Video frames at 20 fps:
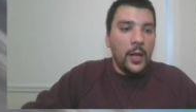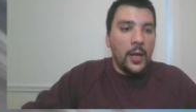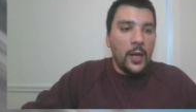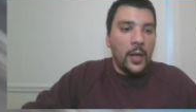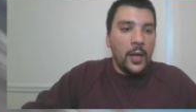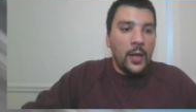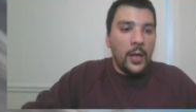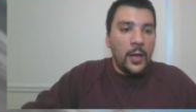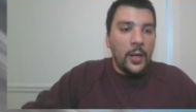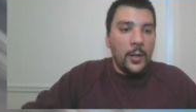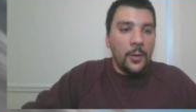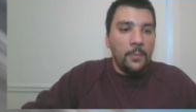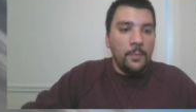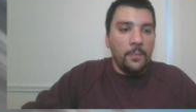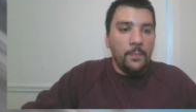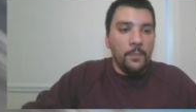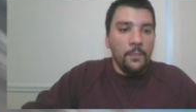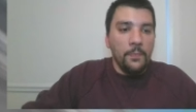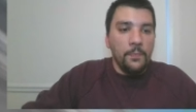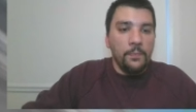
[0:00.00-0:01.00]
Uh,
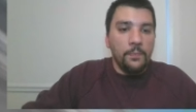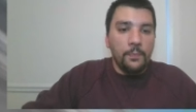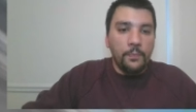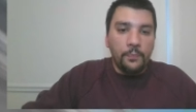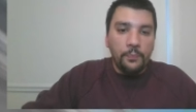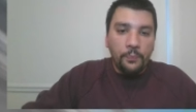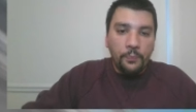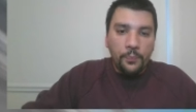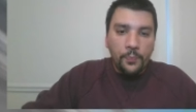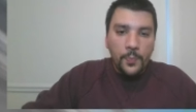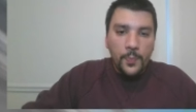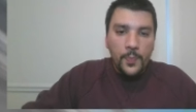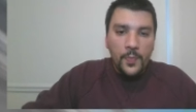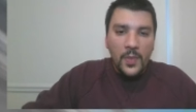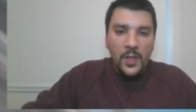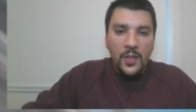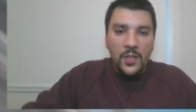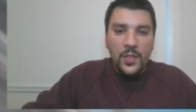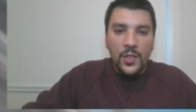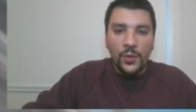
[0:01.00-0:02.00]

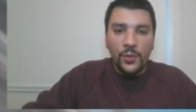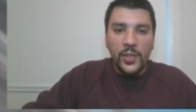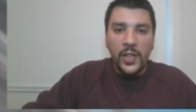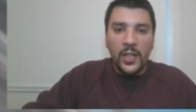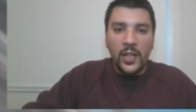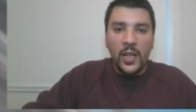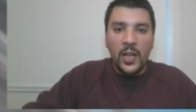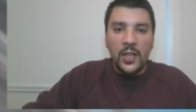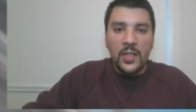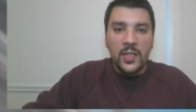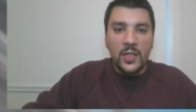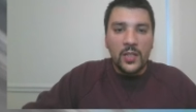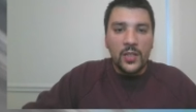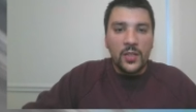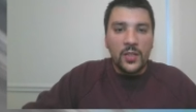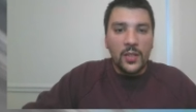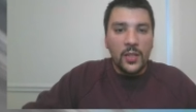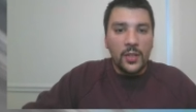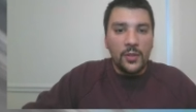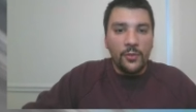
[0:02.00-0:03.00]
so they
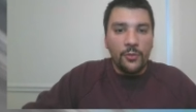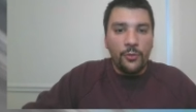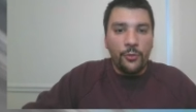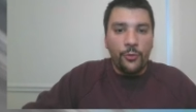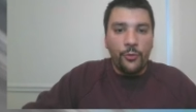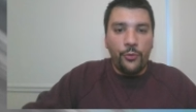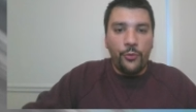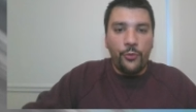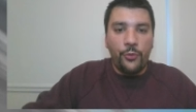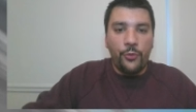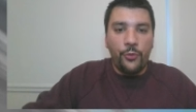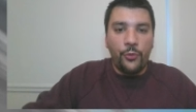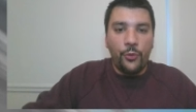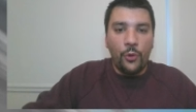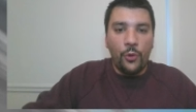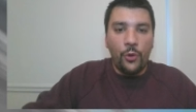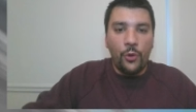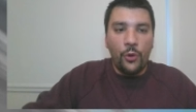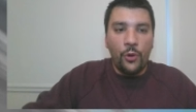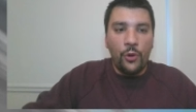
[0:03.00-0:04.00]
lost
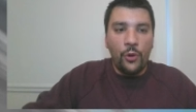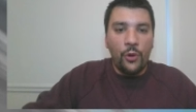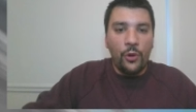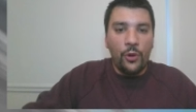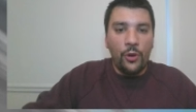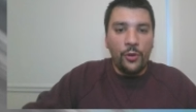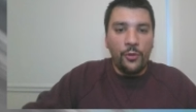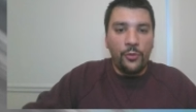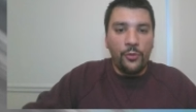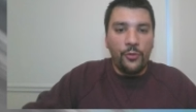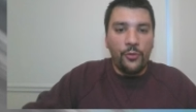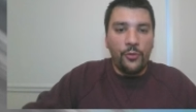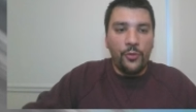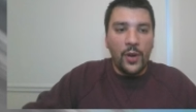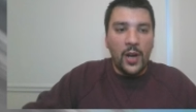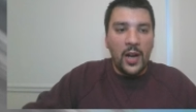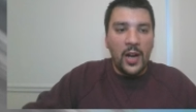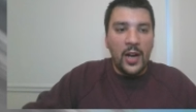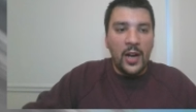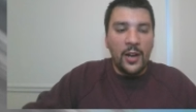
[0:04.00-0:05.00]
four,
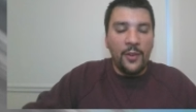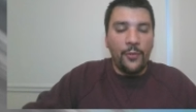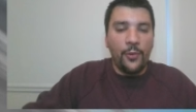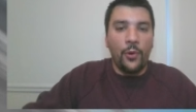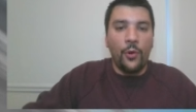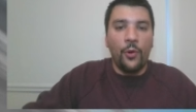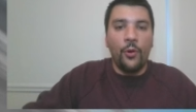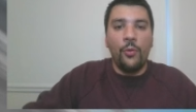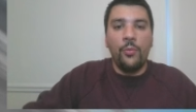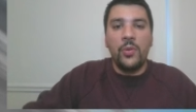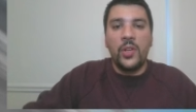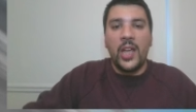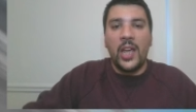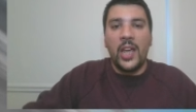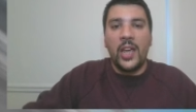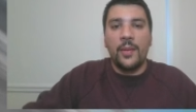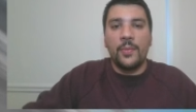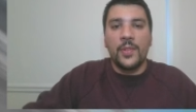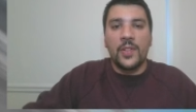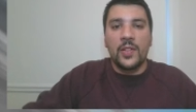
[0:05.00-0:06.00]
five home
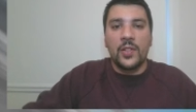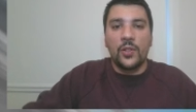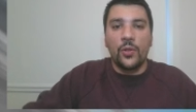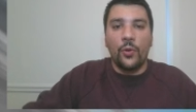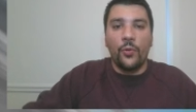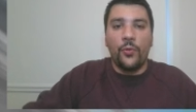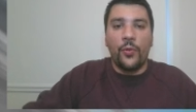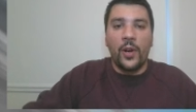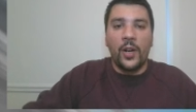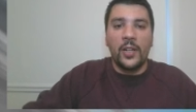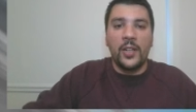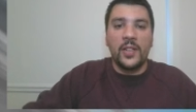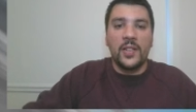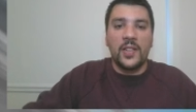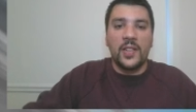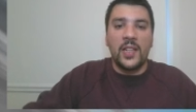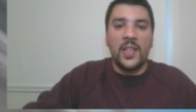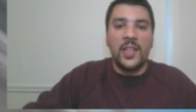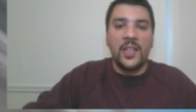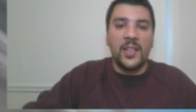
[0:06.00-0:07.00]
games so far
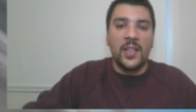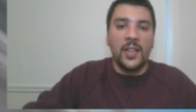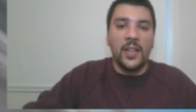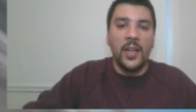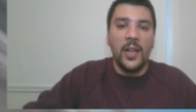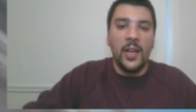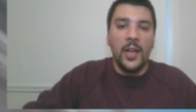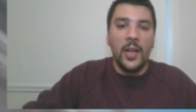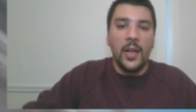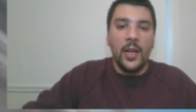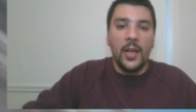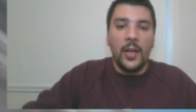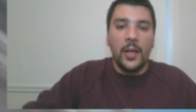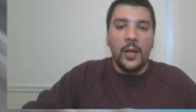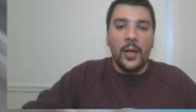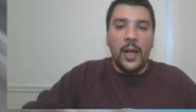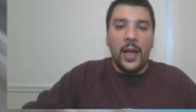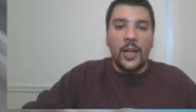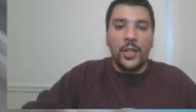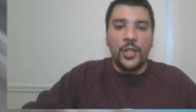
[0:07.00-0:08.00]
this season
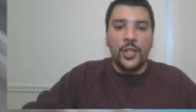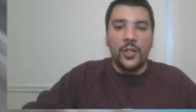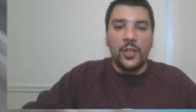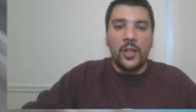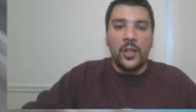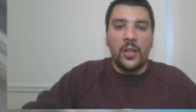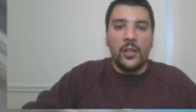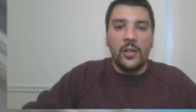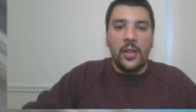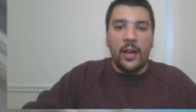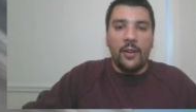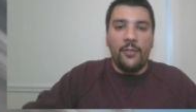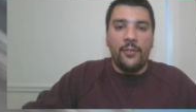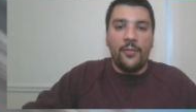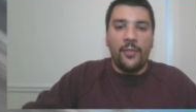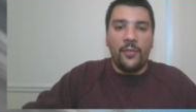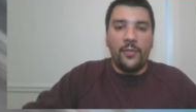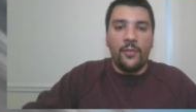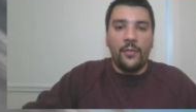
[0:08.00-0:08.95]
actually yeah